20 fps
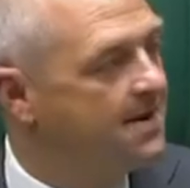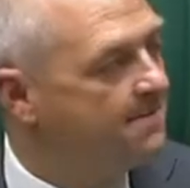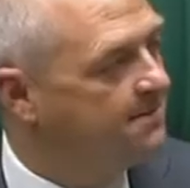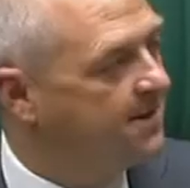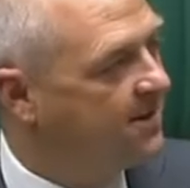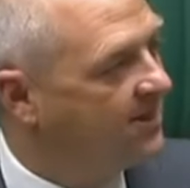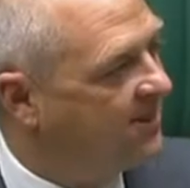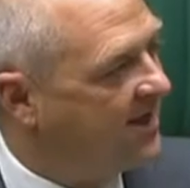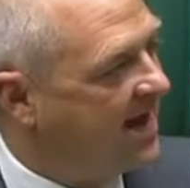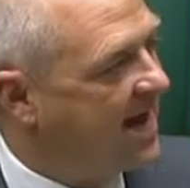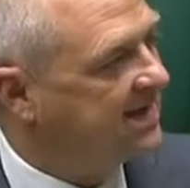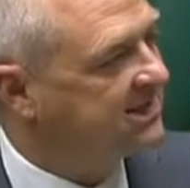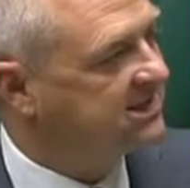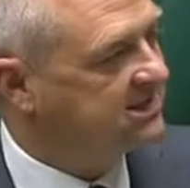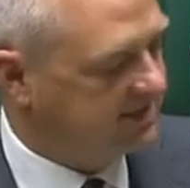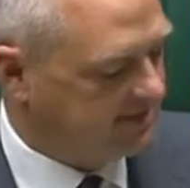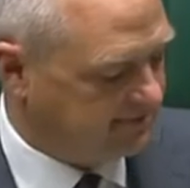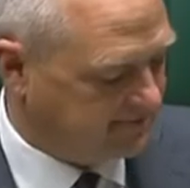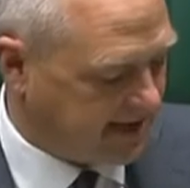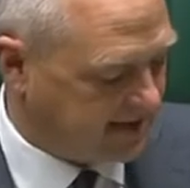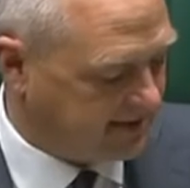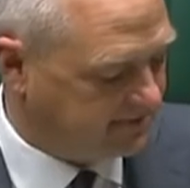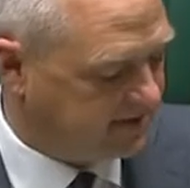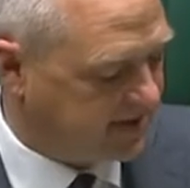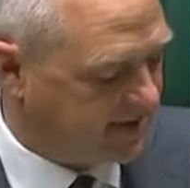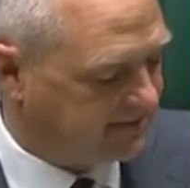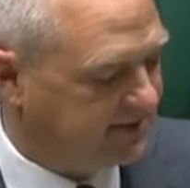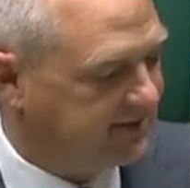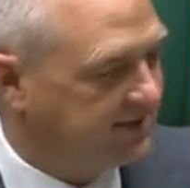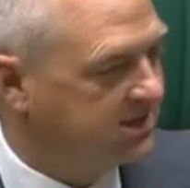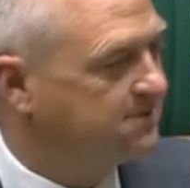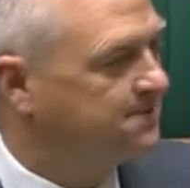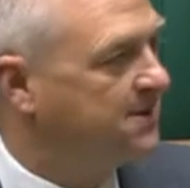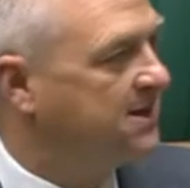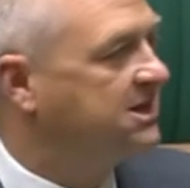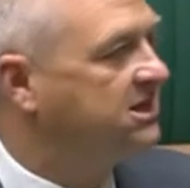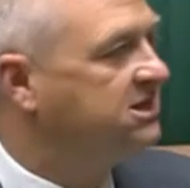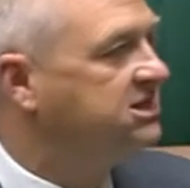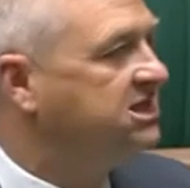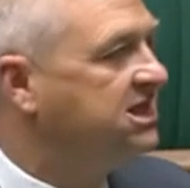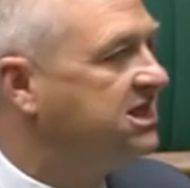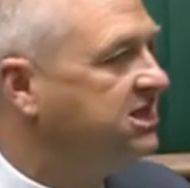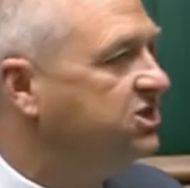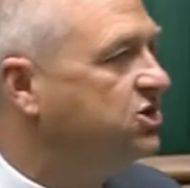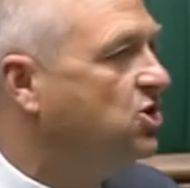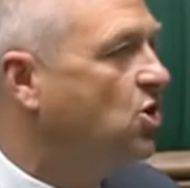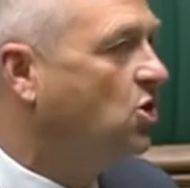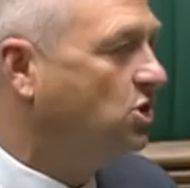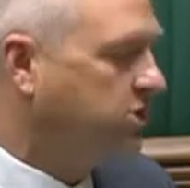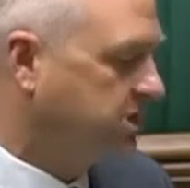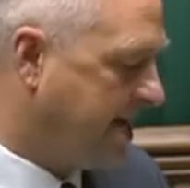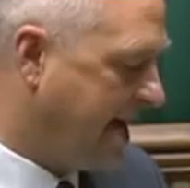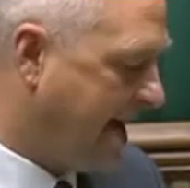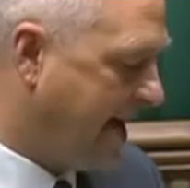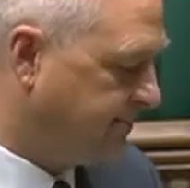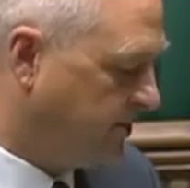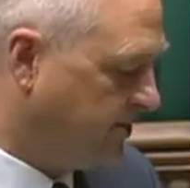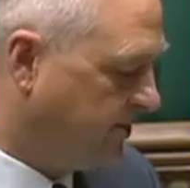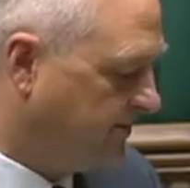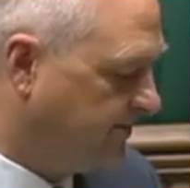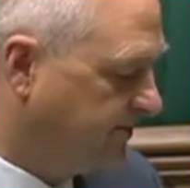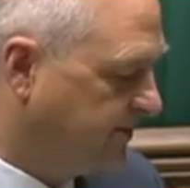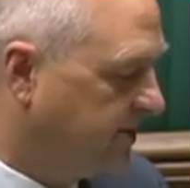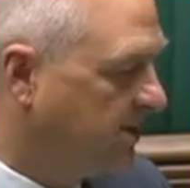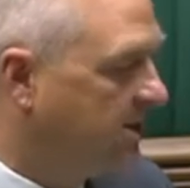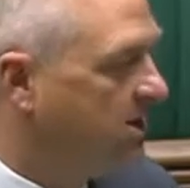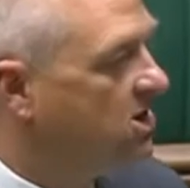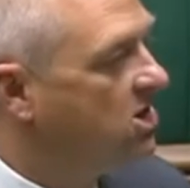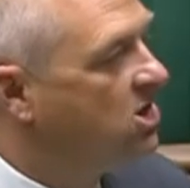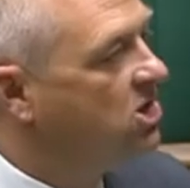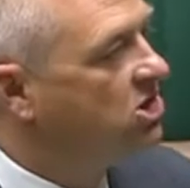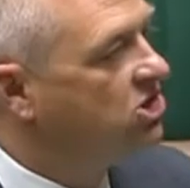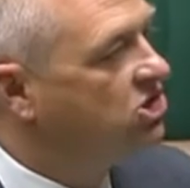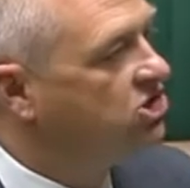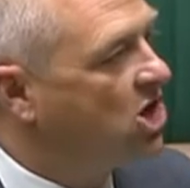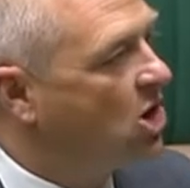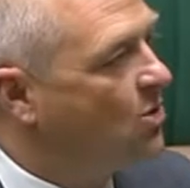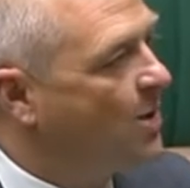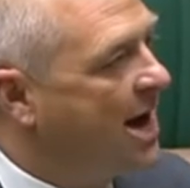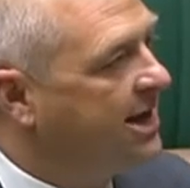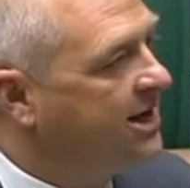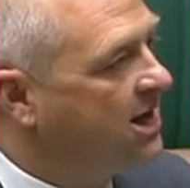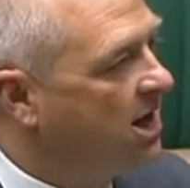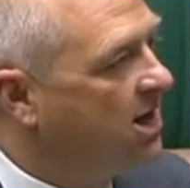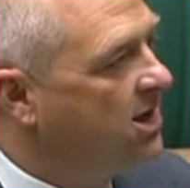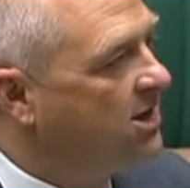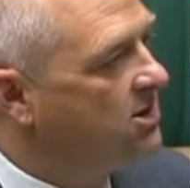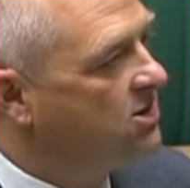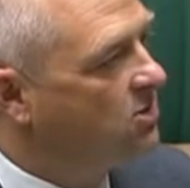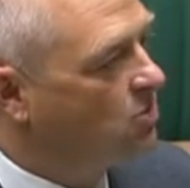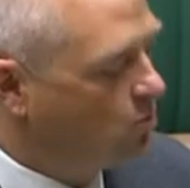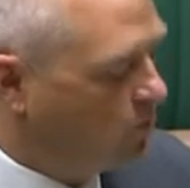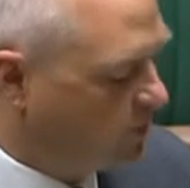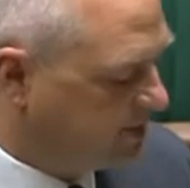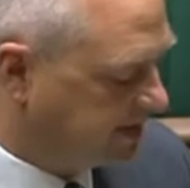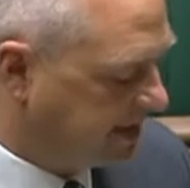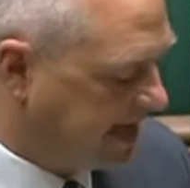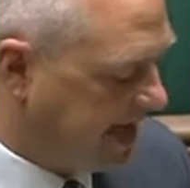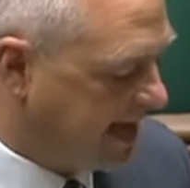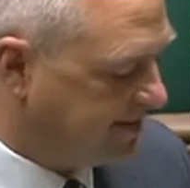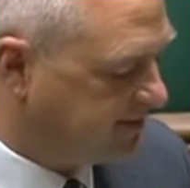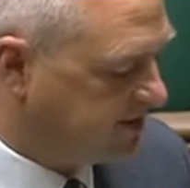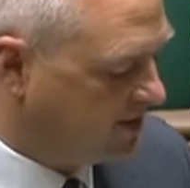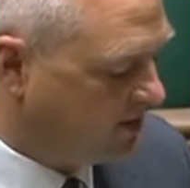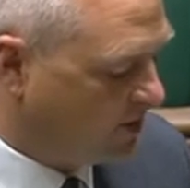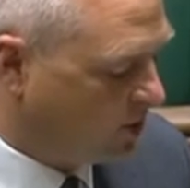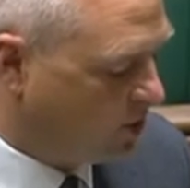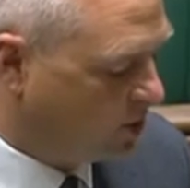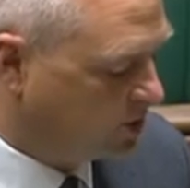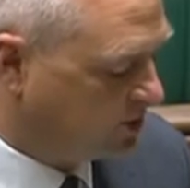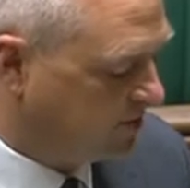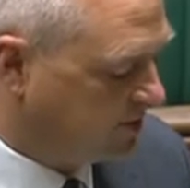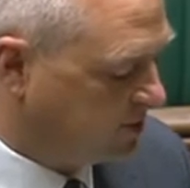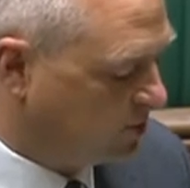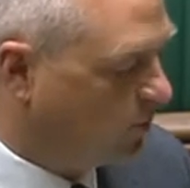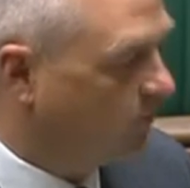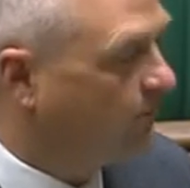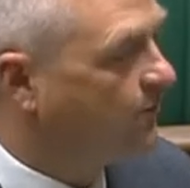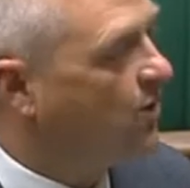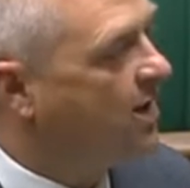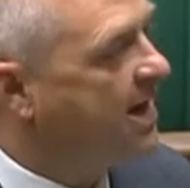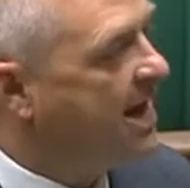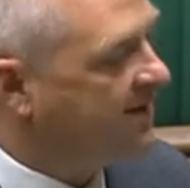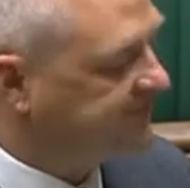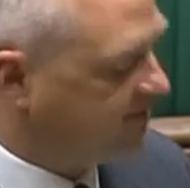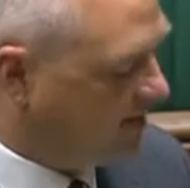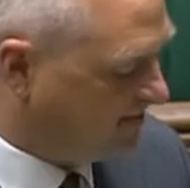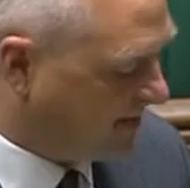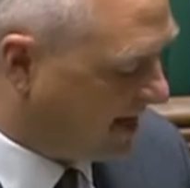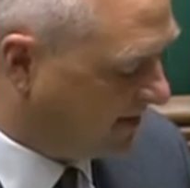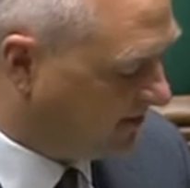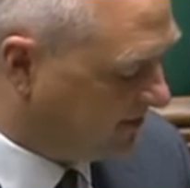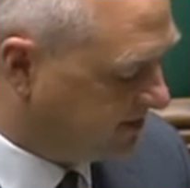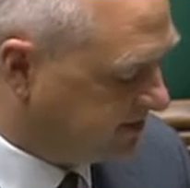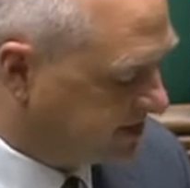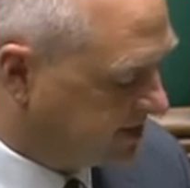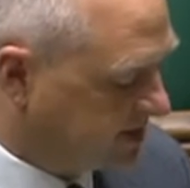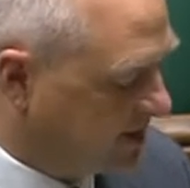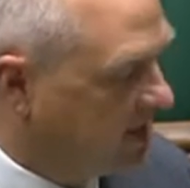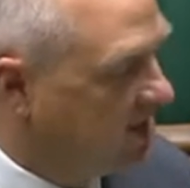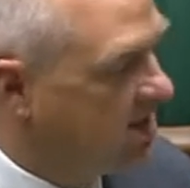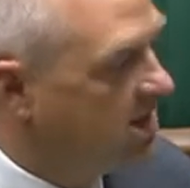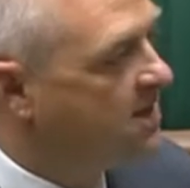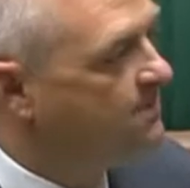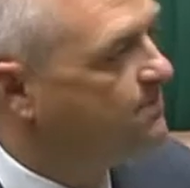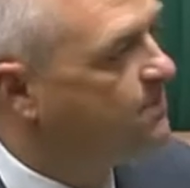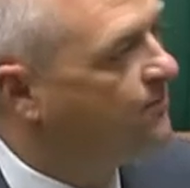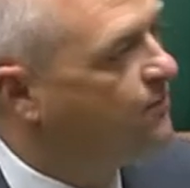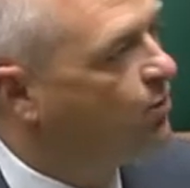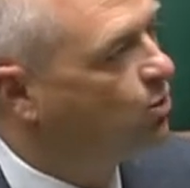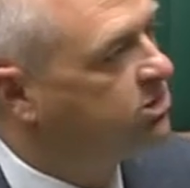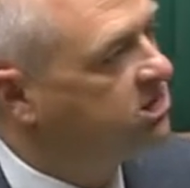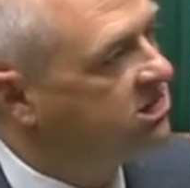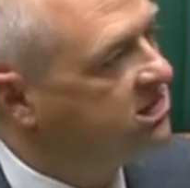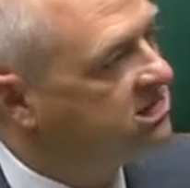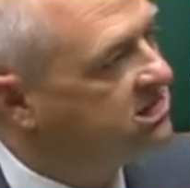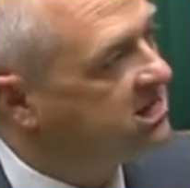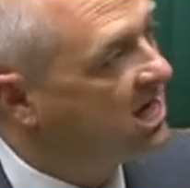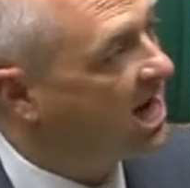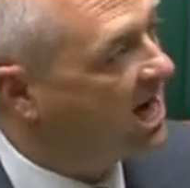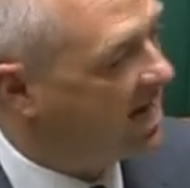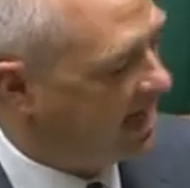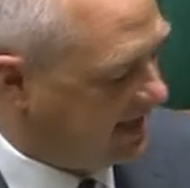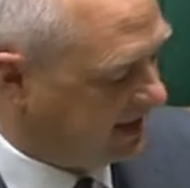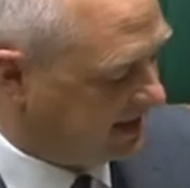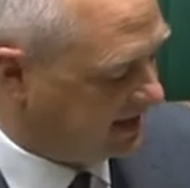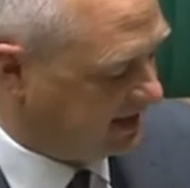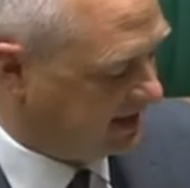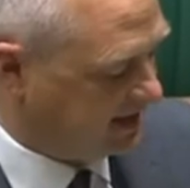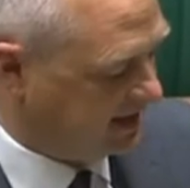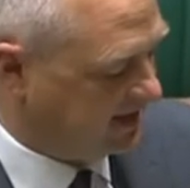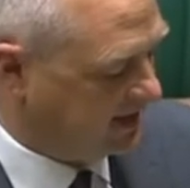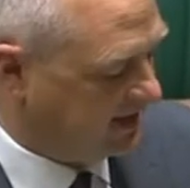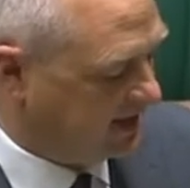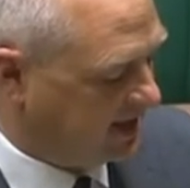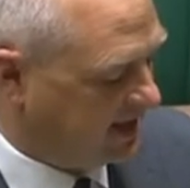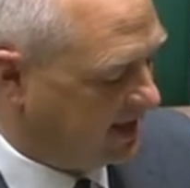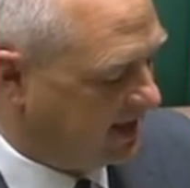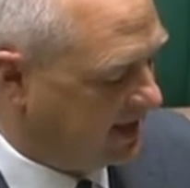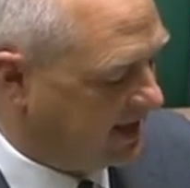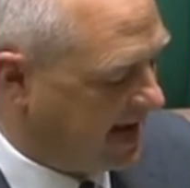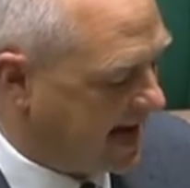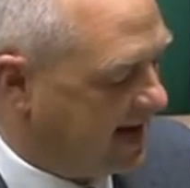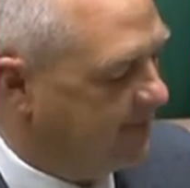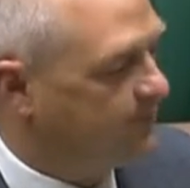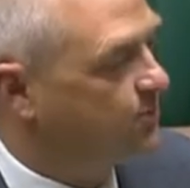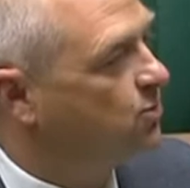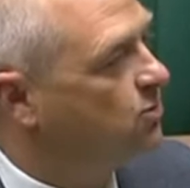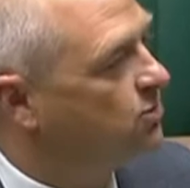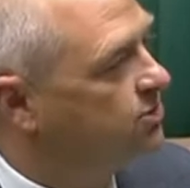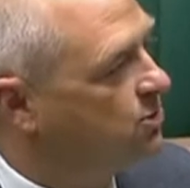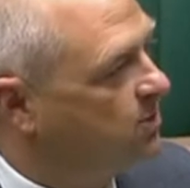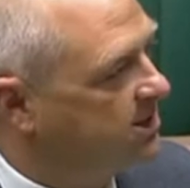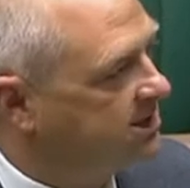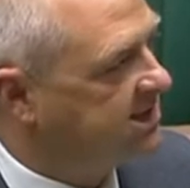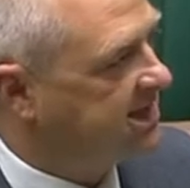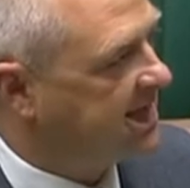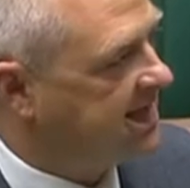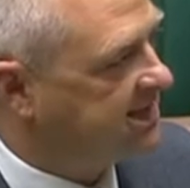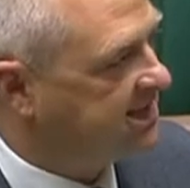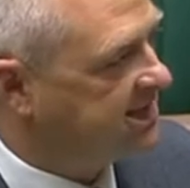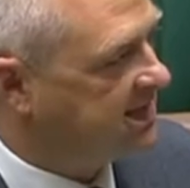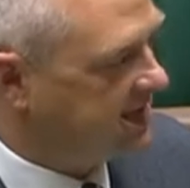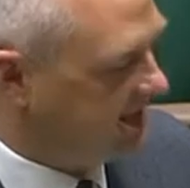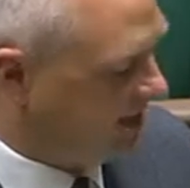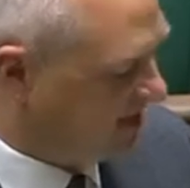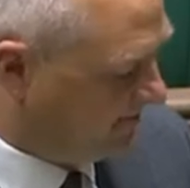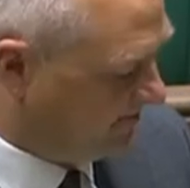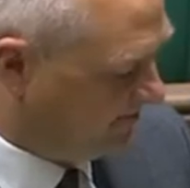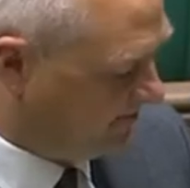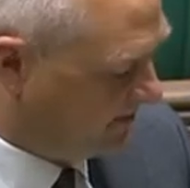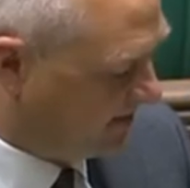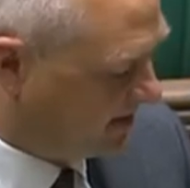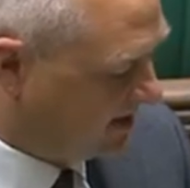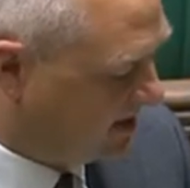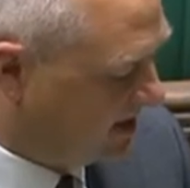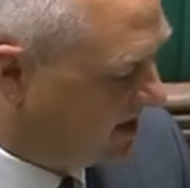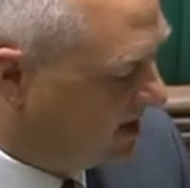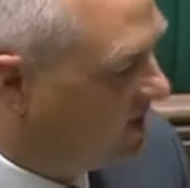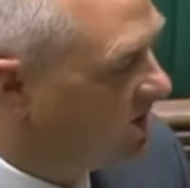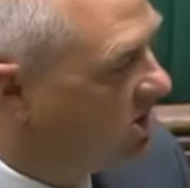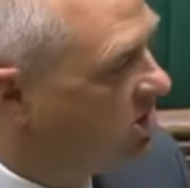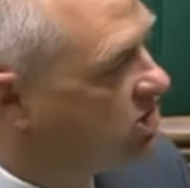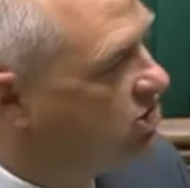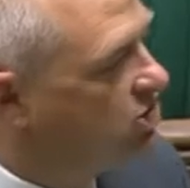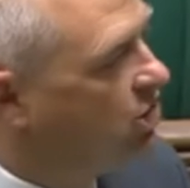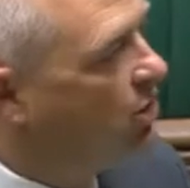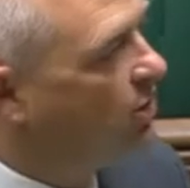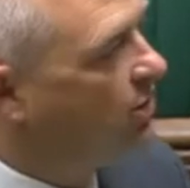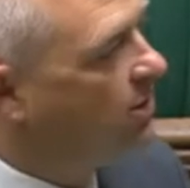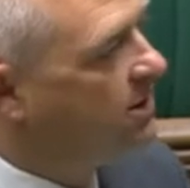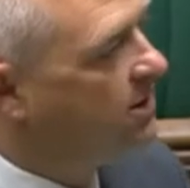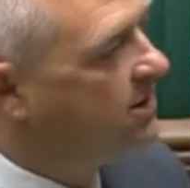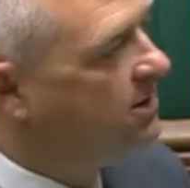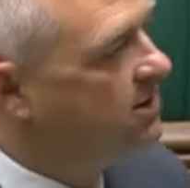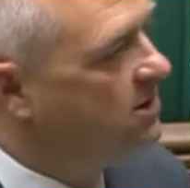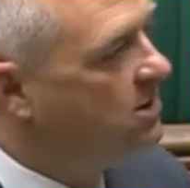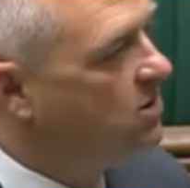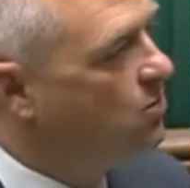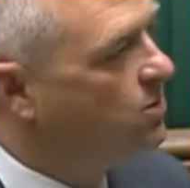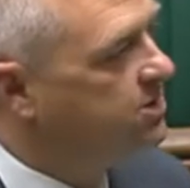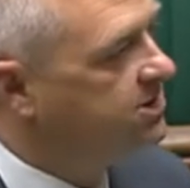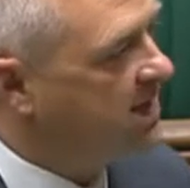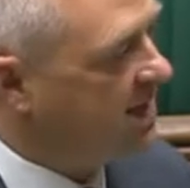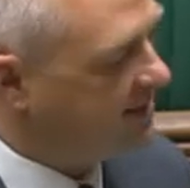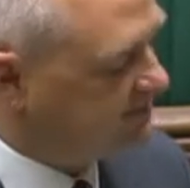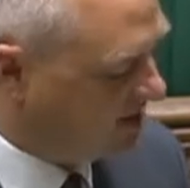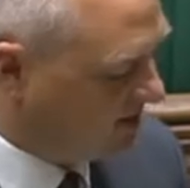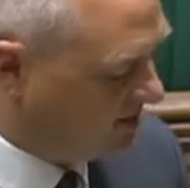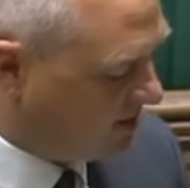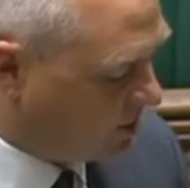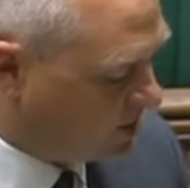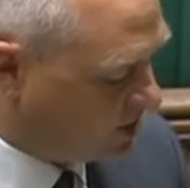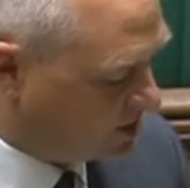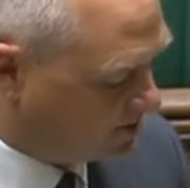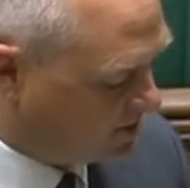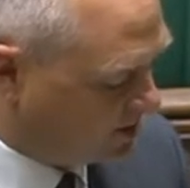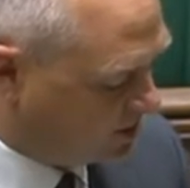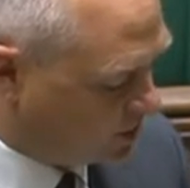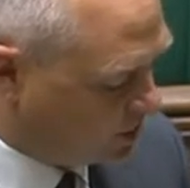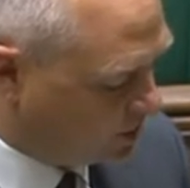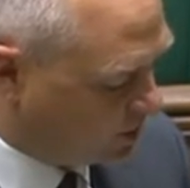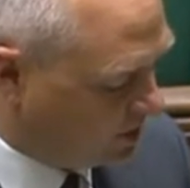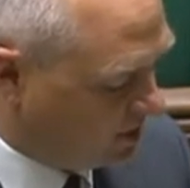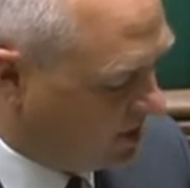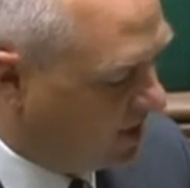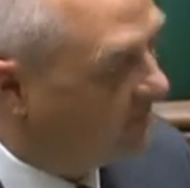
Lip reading: But that, Madam Deputy Speaker, did not happen. Joanna was kept in the hospital for 11 months before she died in April 2018. John was kept in the hospital